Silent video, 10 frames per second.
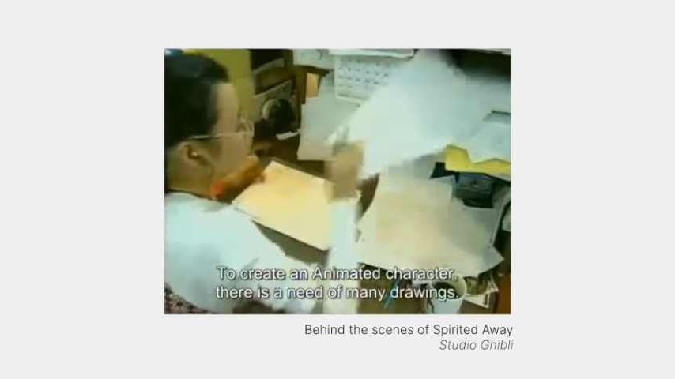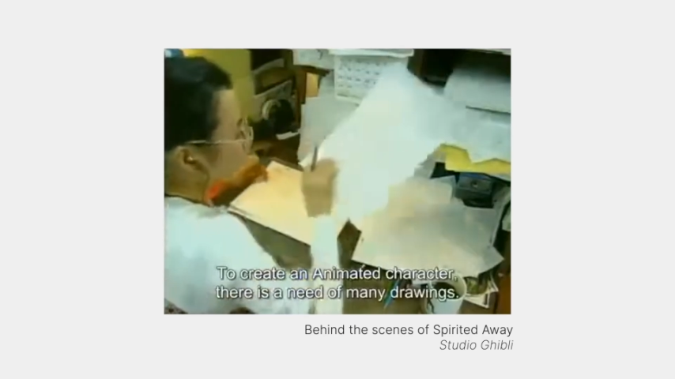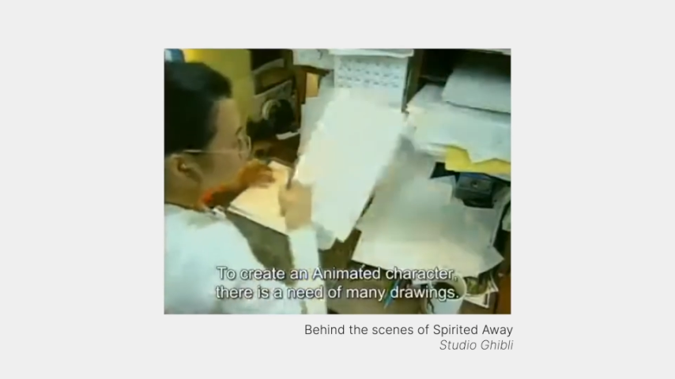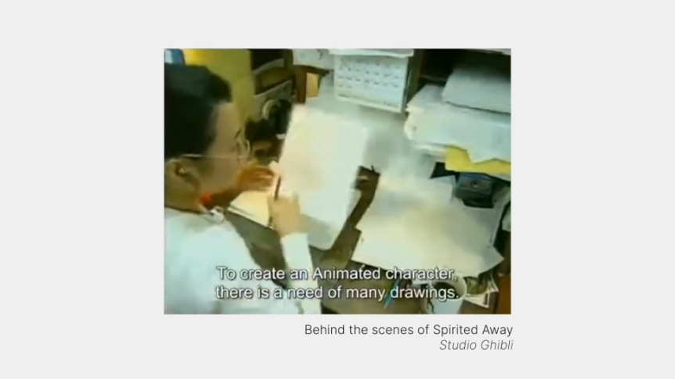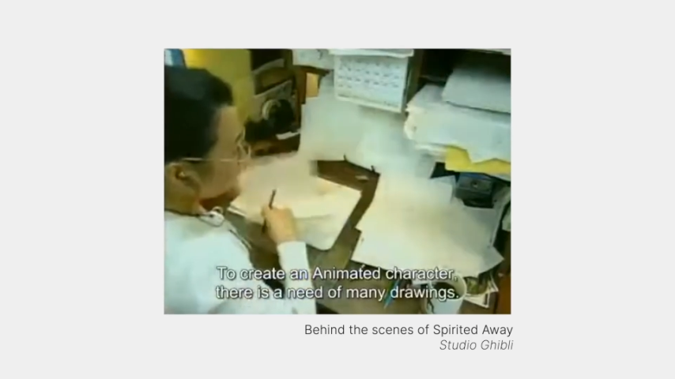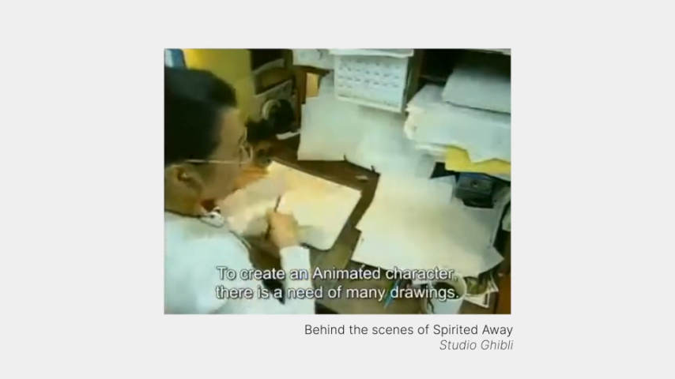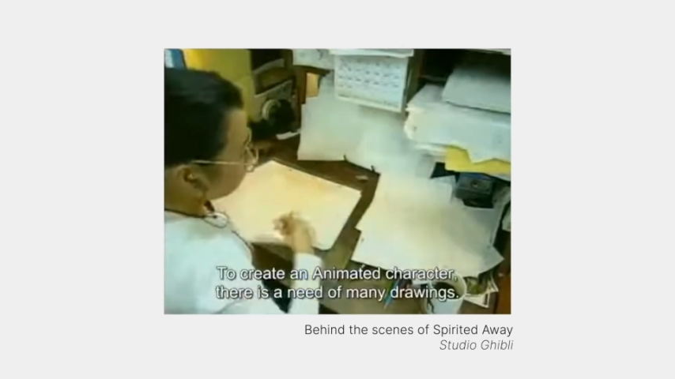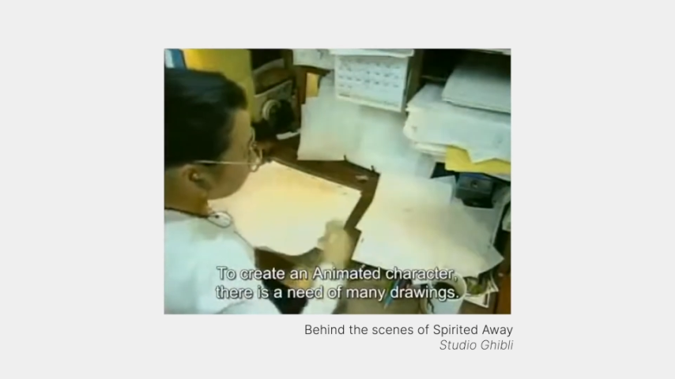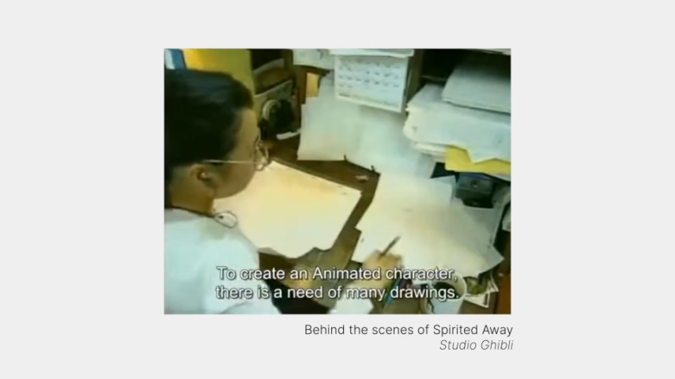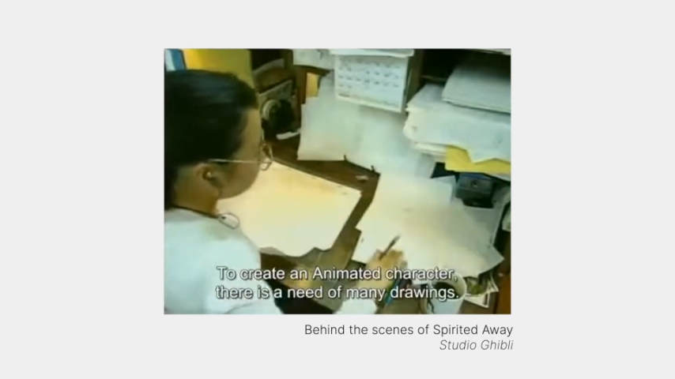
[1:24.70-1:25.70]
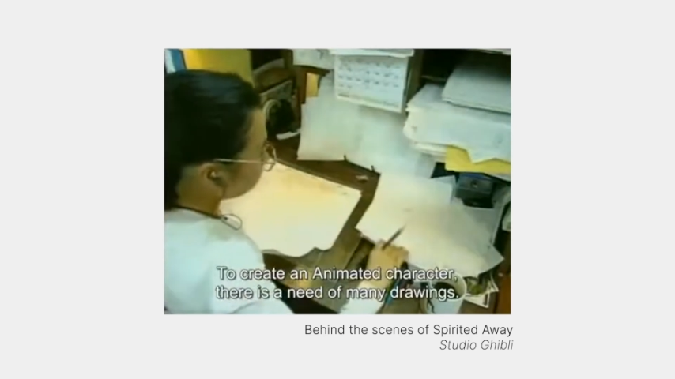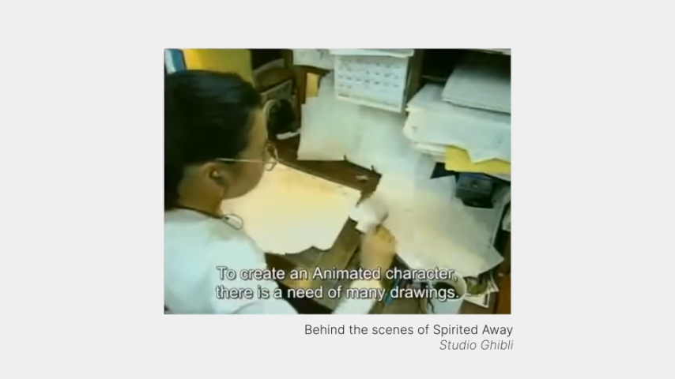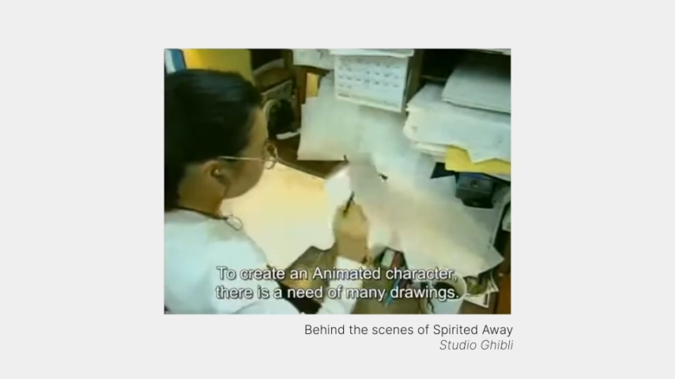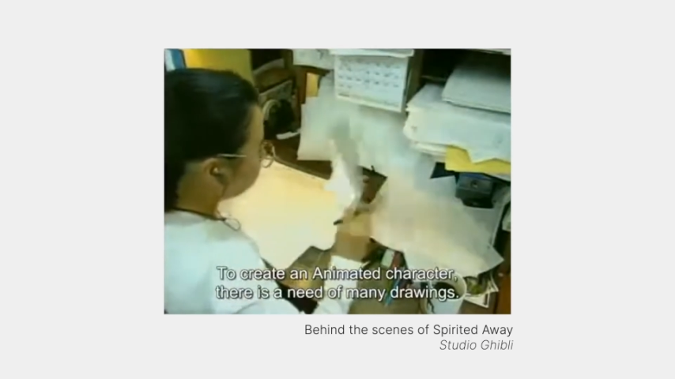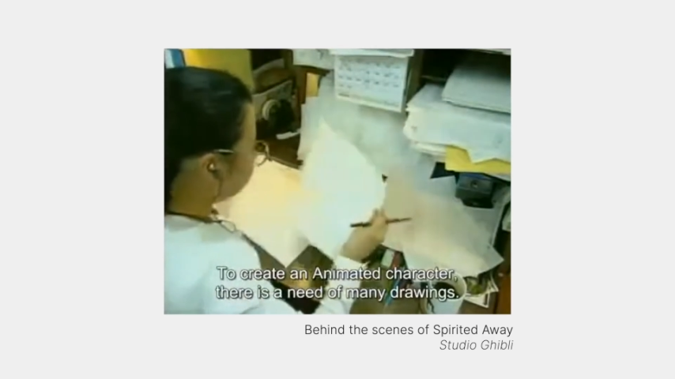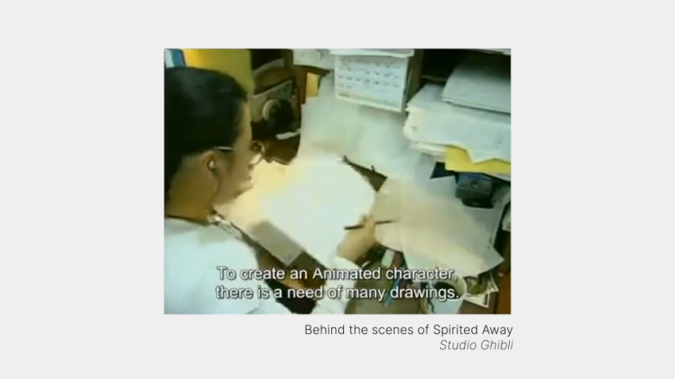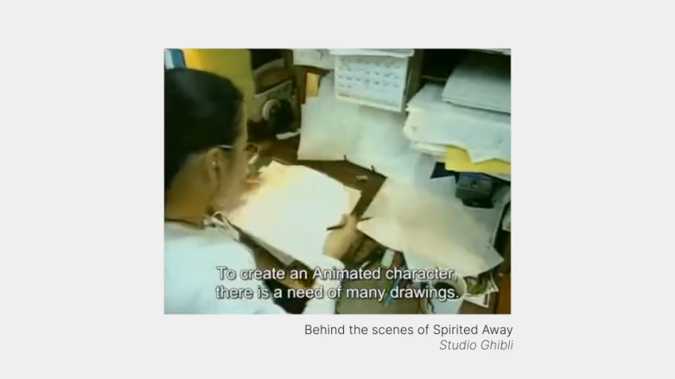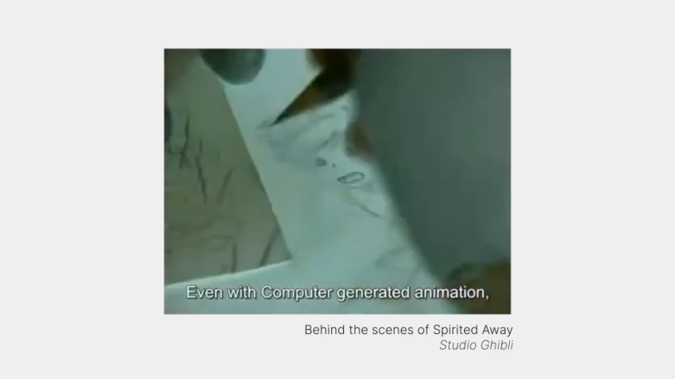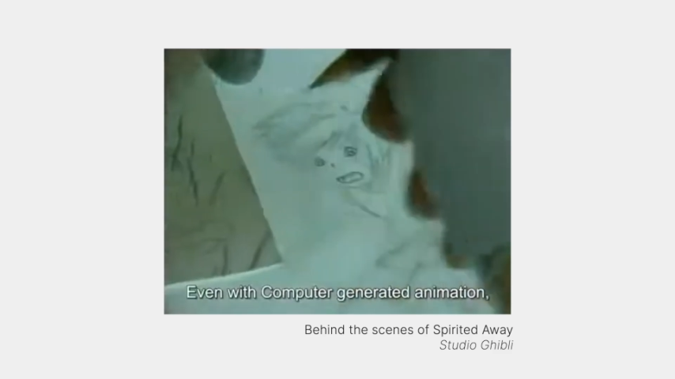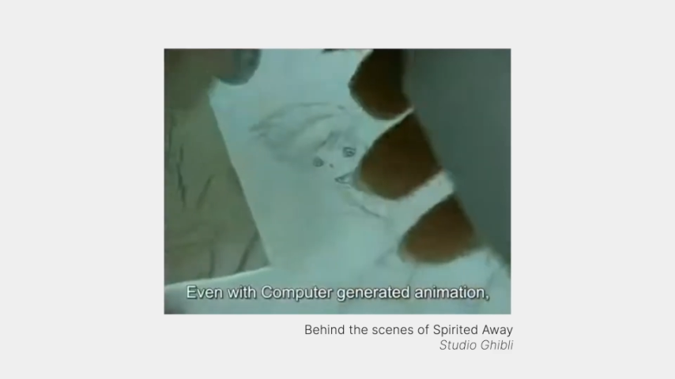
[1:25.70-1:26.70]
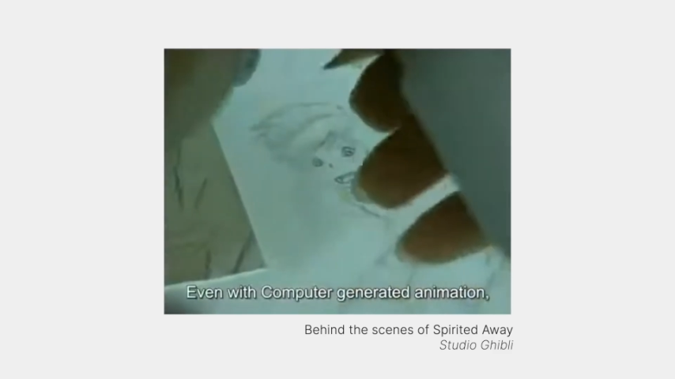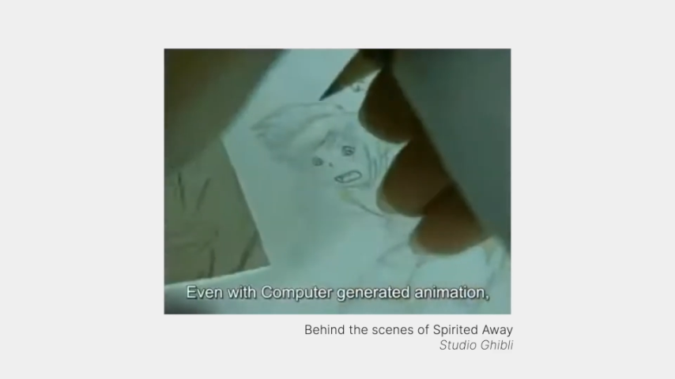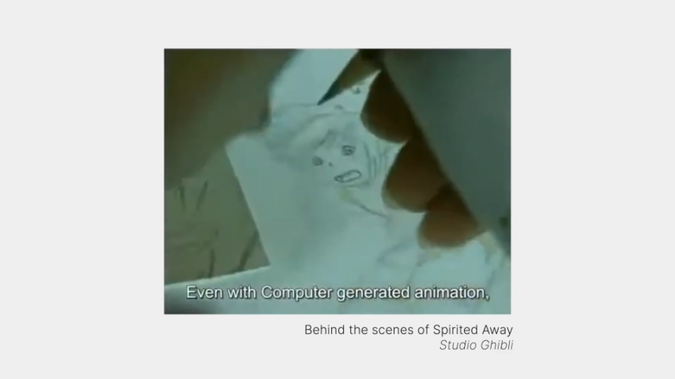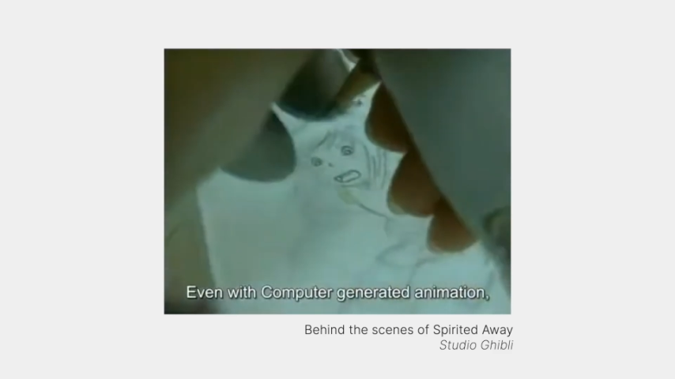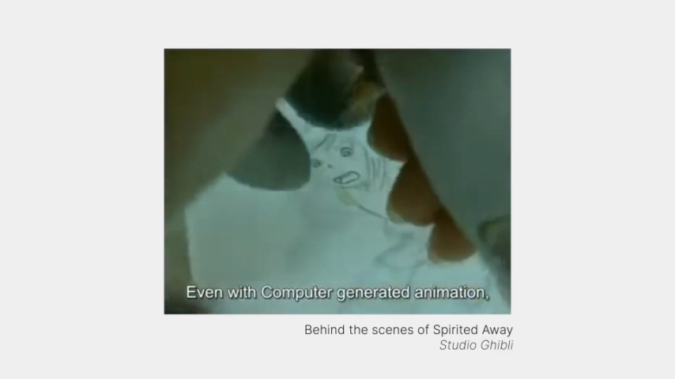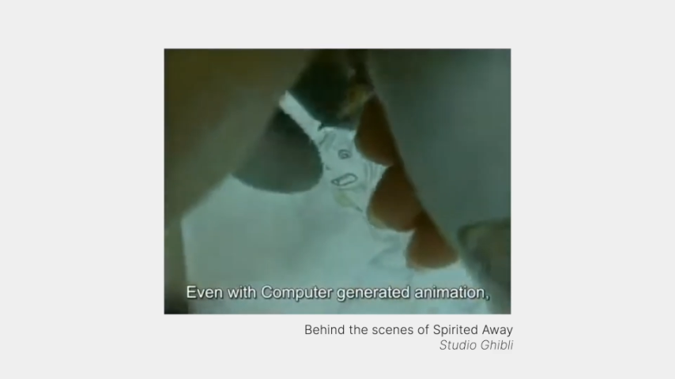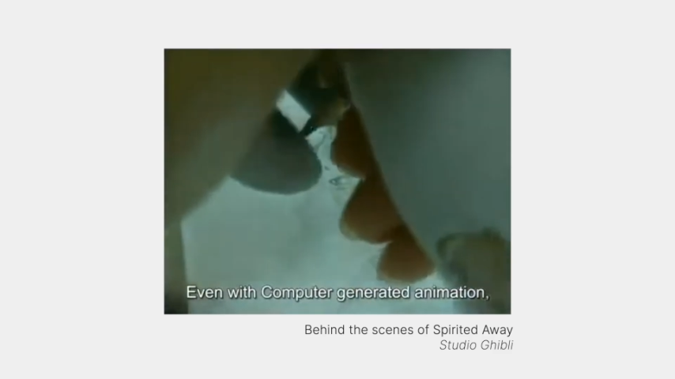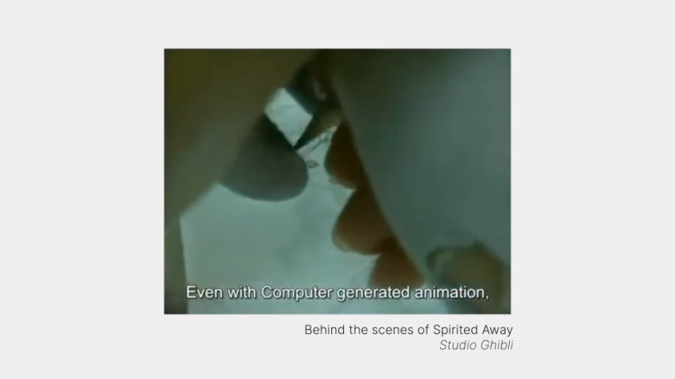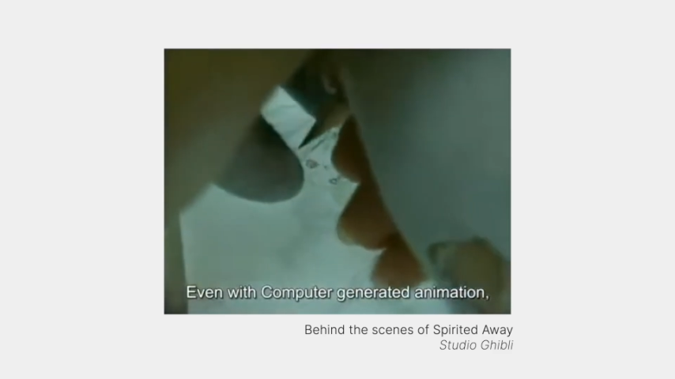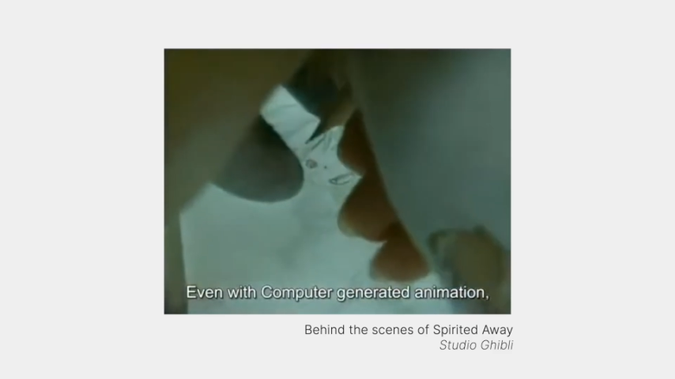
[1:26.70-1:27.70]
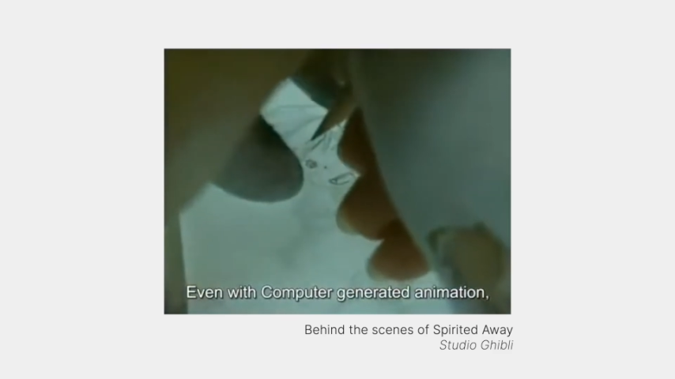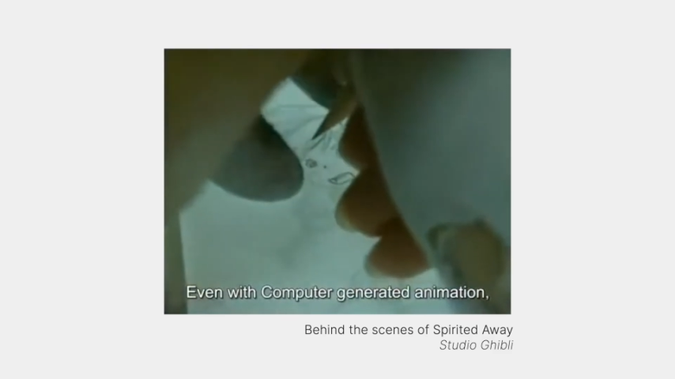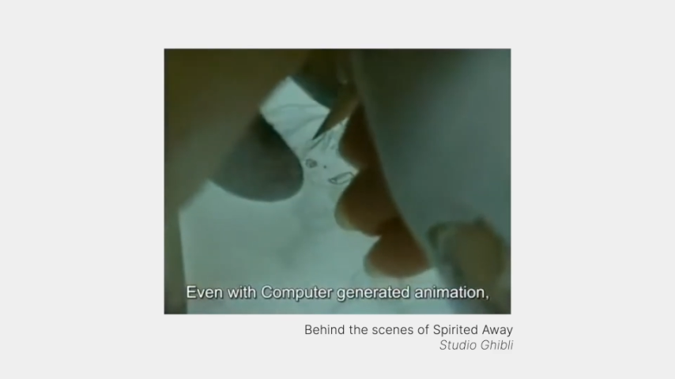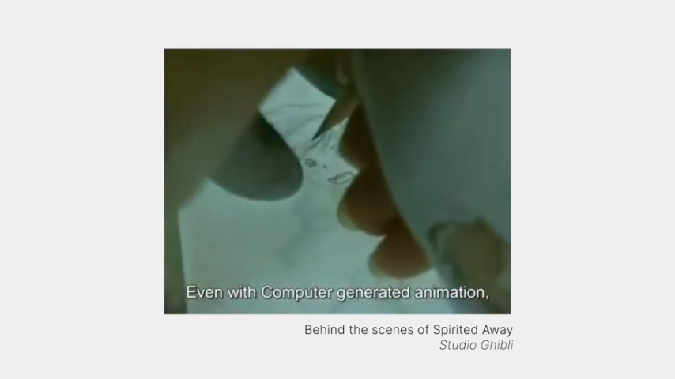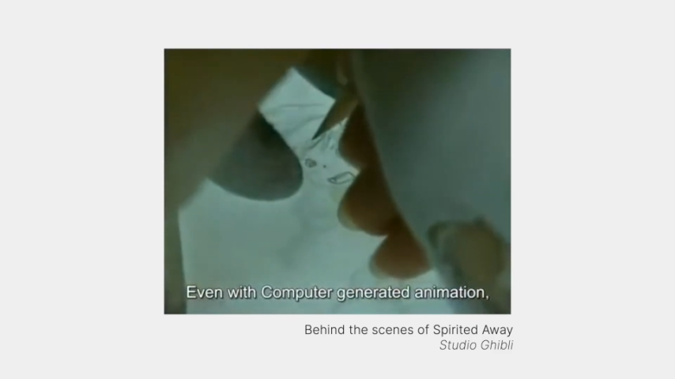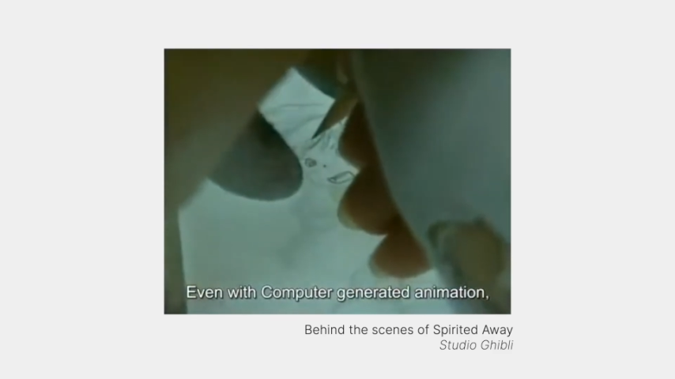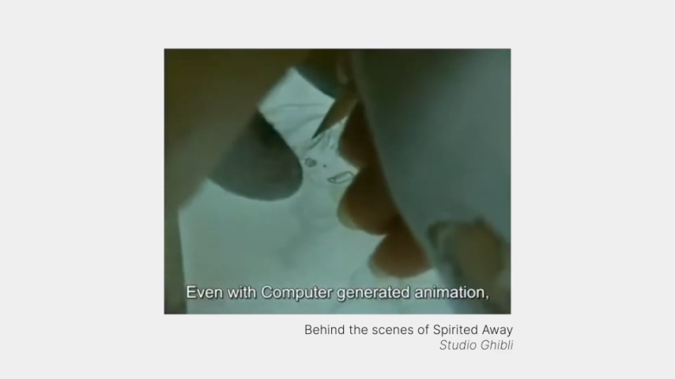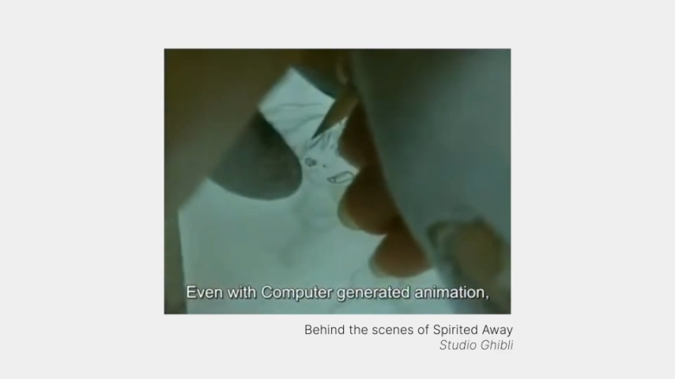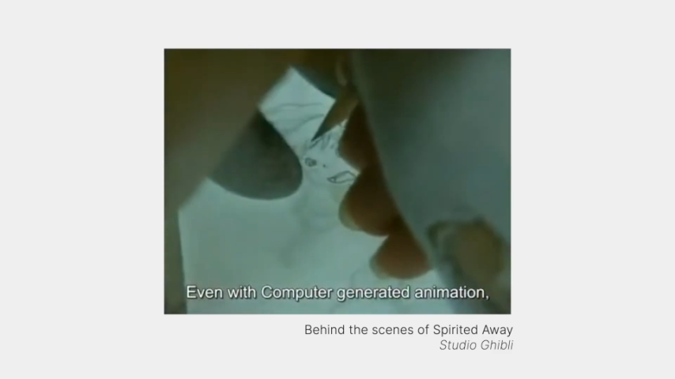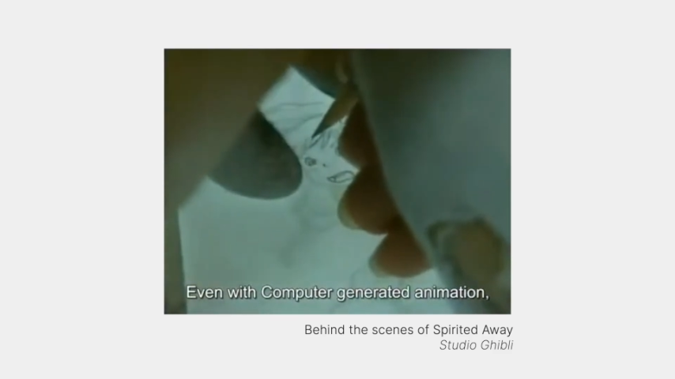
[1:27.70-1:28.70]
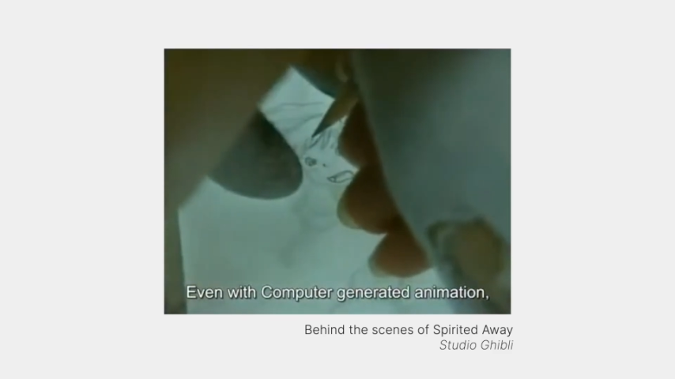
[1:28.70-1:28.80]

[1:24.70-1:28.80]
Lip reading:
(no speaker visible)